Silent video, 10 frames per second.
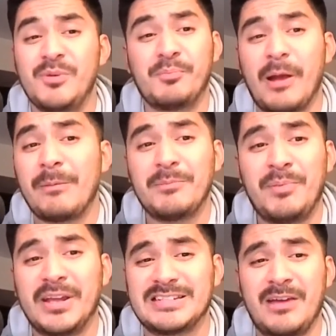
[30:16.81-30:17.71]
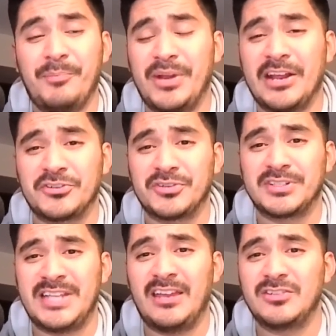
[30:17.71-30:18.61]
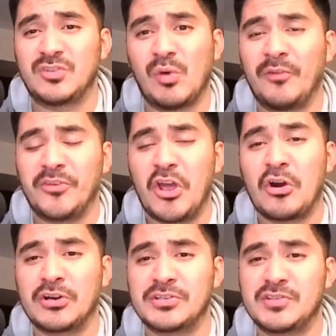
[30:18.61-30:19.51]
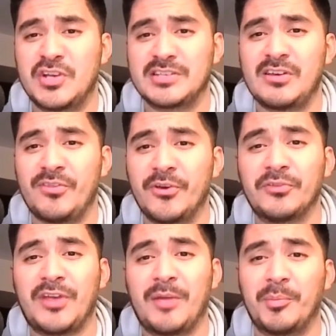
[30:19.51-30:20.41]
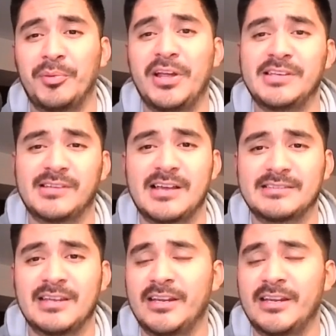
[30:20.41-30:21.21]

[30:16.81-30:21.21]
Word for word: We probably picked up an extra 10, 12 yards just on those type of plays last